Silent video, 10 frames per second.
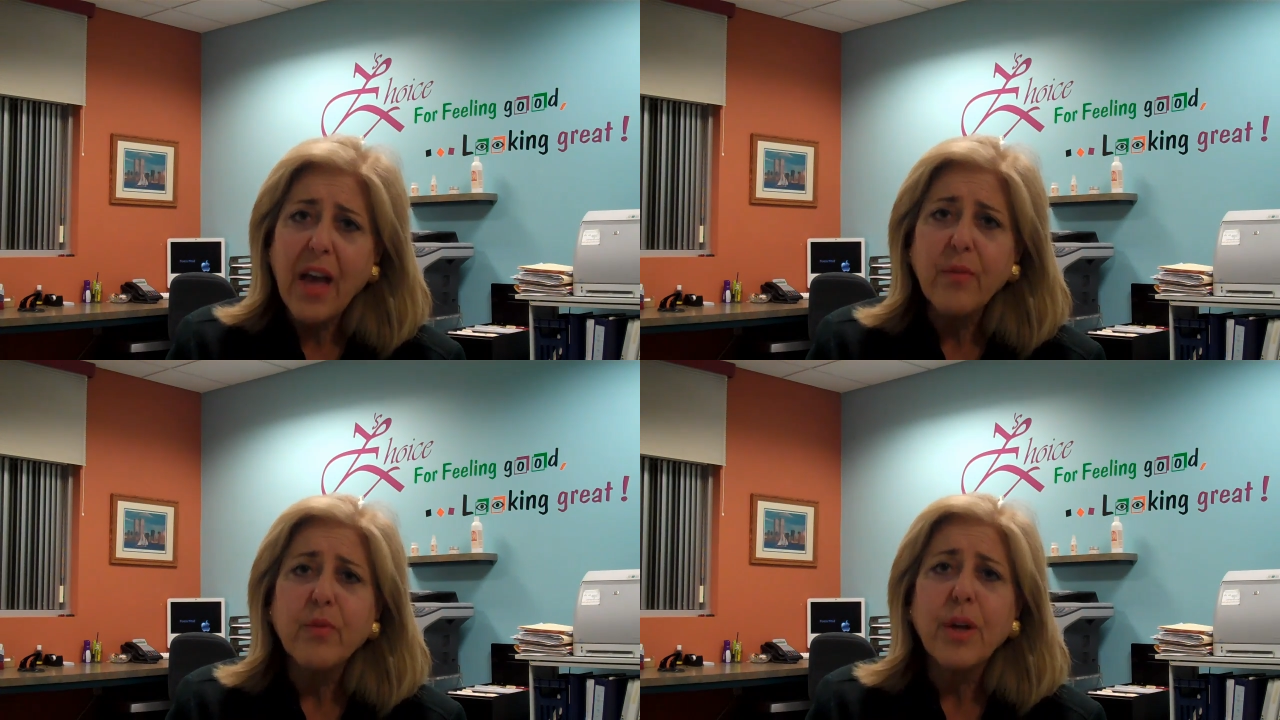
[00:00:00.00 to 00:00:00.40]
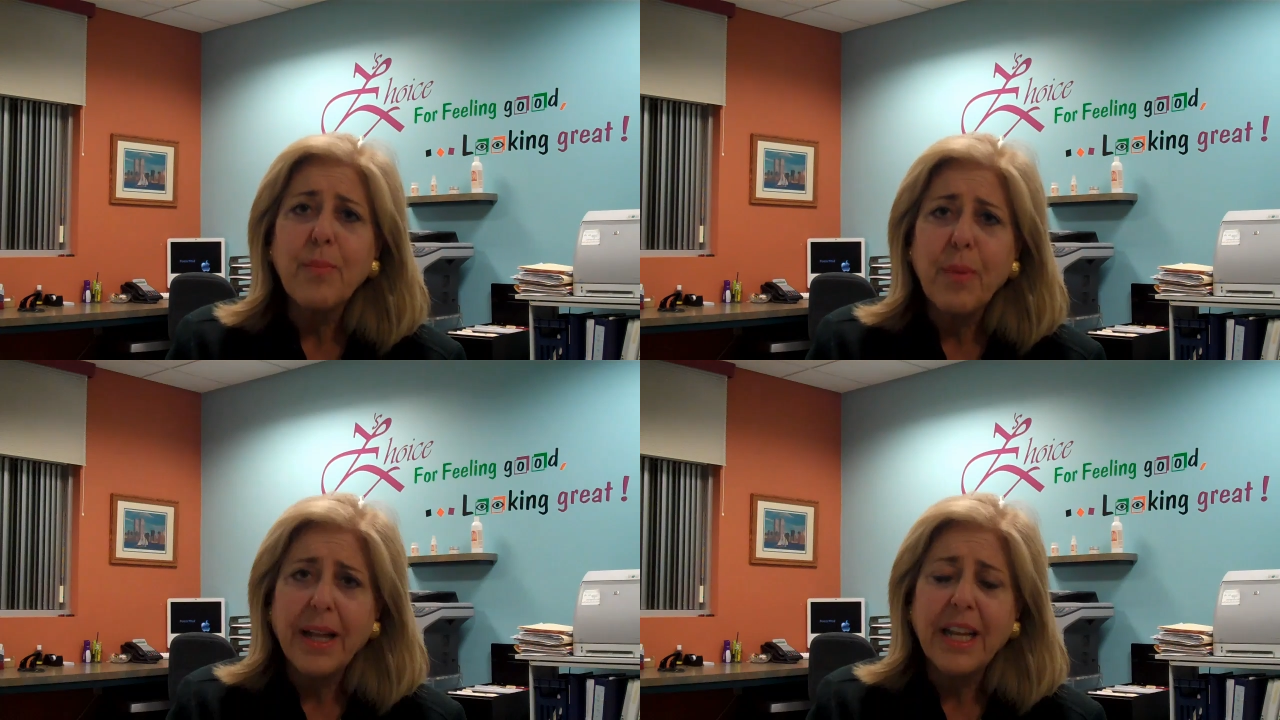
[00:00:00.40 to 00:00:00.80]

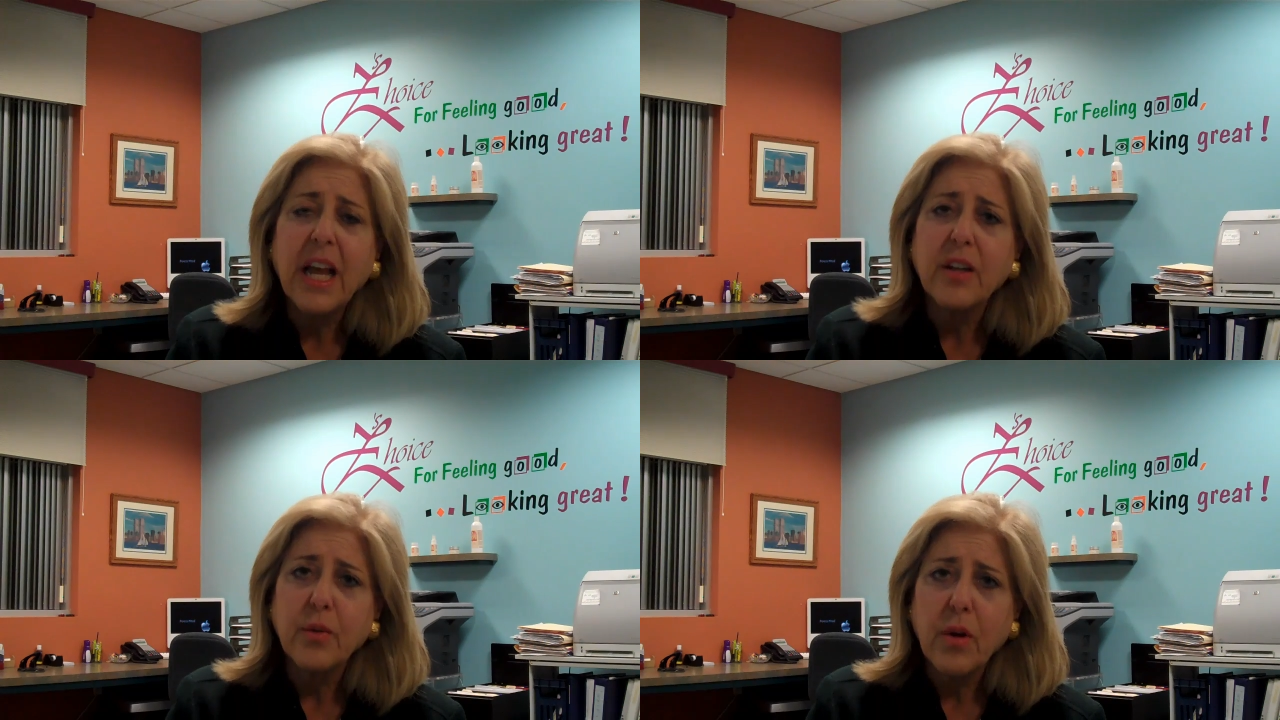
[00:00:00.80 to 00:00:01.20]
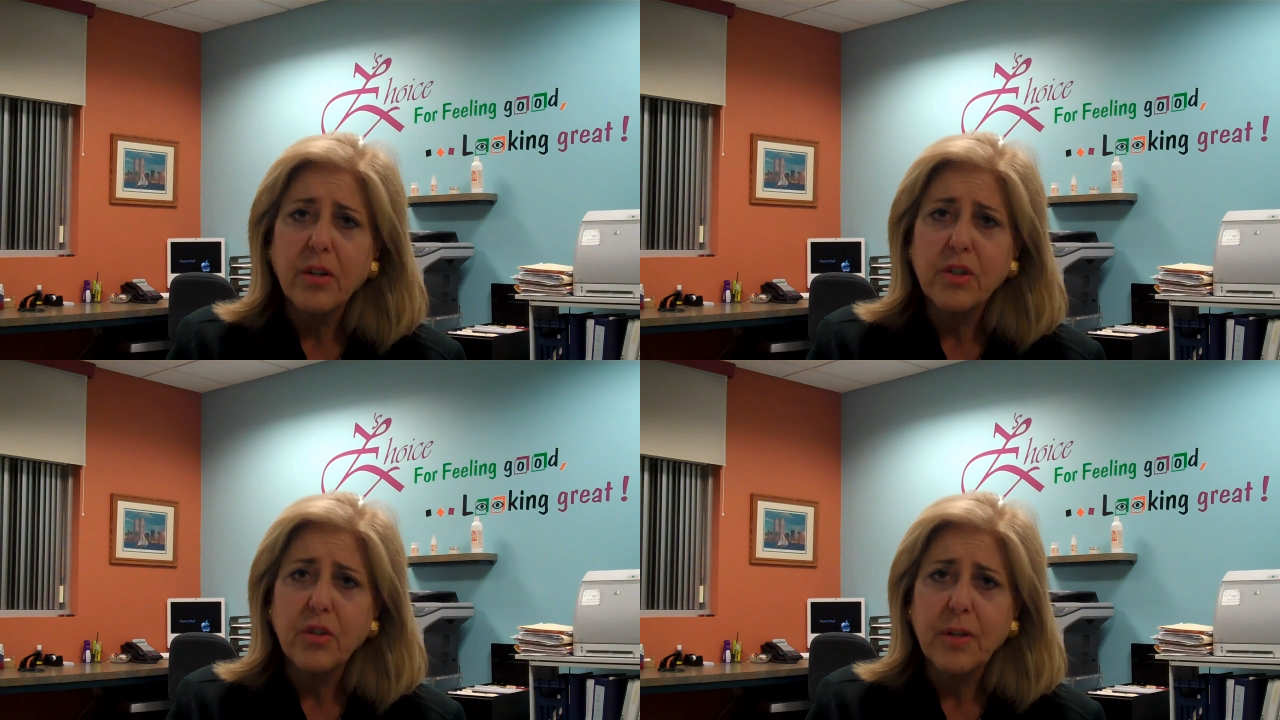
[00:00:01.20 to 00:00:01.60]
everybody under
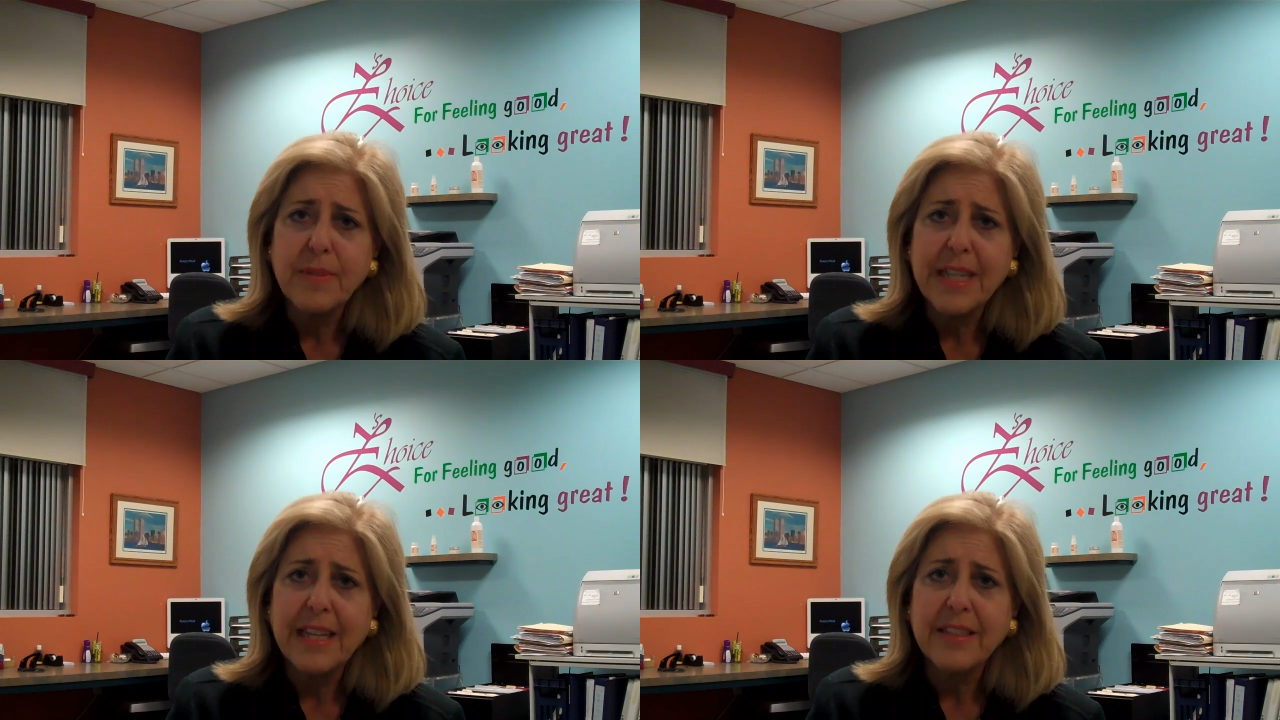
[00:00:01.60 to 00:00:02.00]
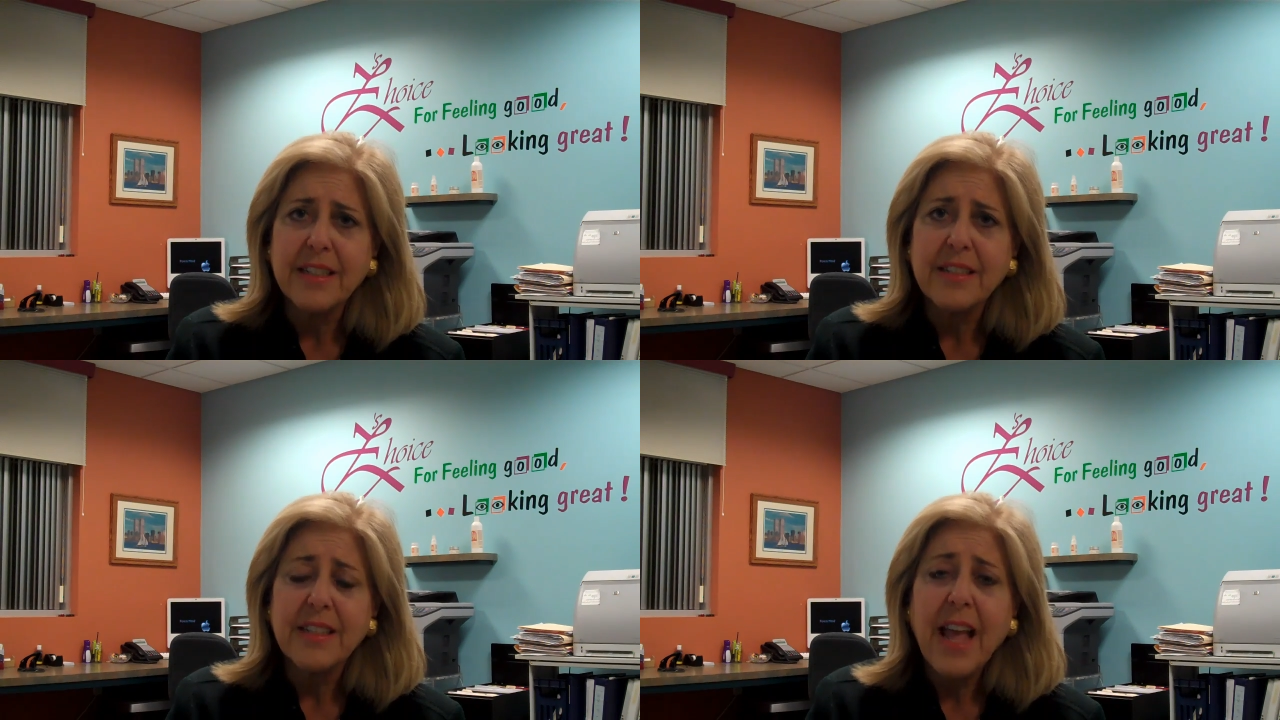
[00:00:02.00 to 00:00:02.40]
all
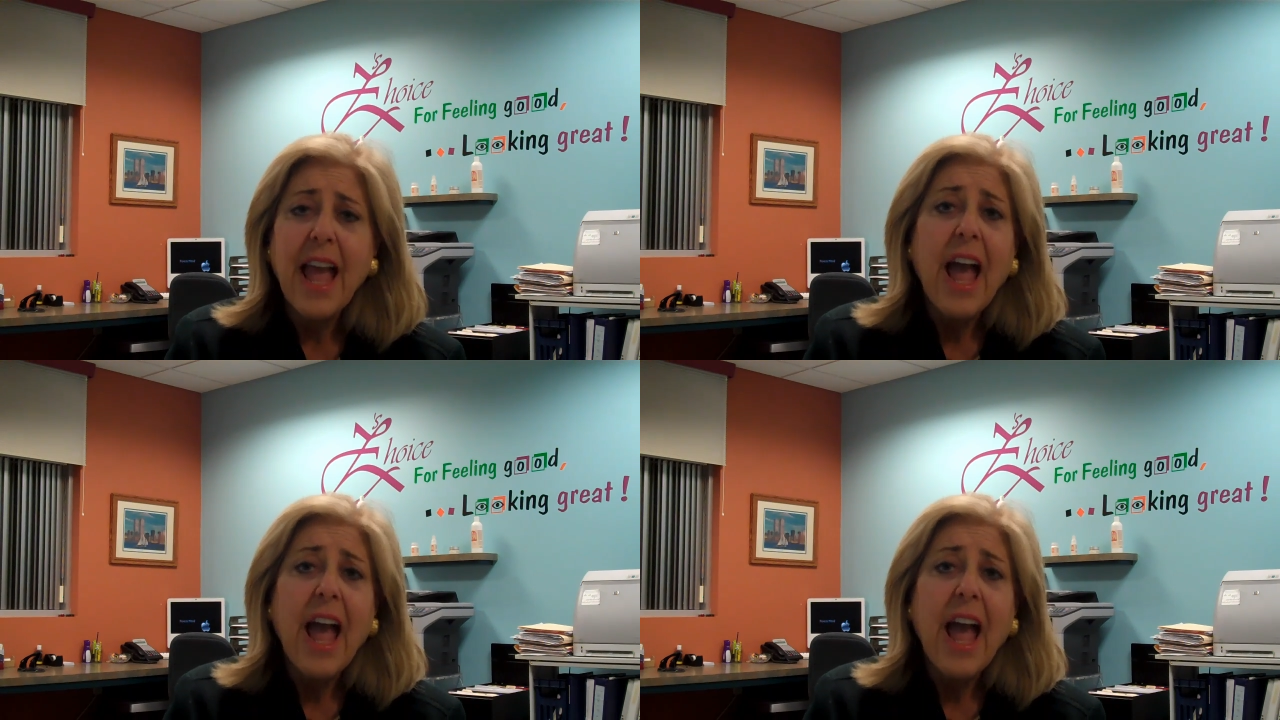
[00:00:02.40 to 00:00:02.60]
circumstances.